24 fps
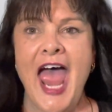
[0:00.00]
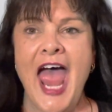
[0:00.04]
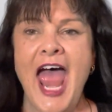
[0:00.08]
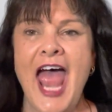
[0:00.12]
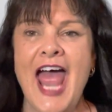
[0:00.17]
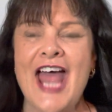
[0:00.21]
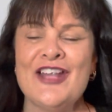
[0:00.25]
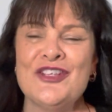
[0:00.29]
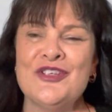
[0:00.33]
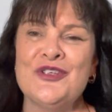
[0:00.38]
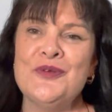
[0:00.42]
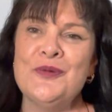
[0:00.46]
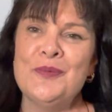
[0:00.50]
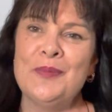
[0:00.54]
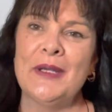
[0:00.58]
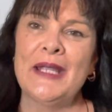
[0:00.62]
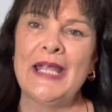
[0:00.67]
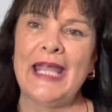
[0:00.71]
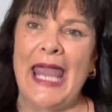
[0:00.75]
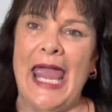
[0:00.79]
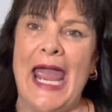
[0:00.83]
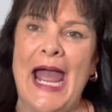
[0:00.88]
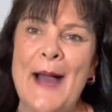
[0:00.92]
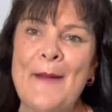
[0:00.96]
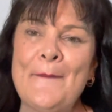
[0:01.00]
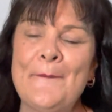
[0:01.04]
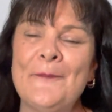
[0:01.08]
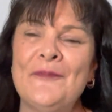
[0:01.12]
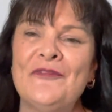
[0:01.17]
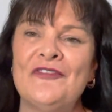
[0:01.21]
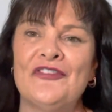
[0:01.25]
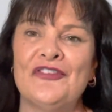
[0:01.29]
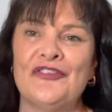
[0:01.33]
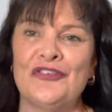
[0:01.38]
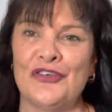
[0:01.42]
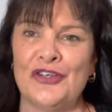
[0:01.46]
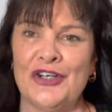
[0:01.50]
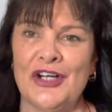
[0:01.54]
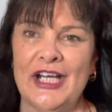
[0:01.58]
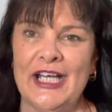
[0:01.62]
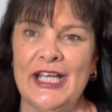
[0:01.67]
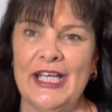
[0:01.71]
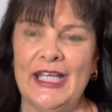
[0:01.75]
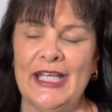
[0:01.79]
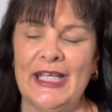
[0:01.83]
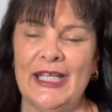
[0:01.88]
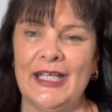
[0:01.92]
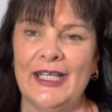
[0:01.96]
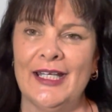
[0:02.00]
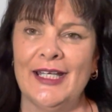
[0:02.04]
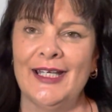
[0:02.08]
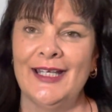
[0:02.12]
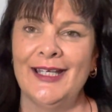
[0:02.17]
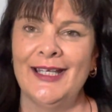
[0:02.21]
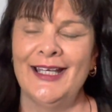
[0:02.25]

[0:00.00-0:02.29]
and you become free.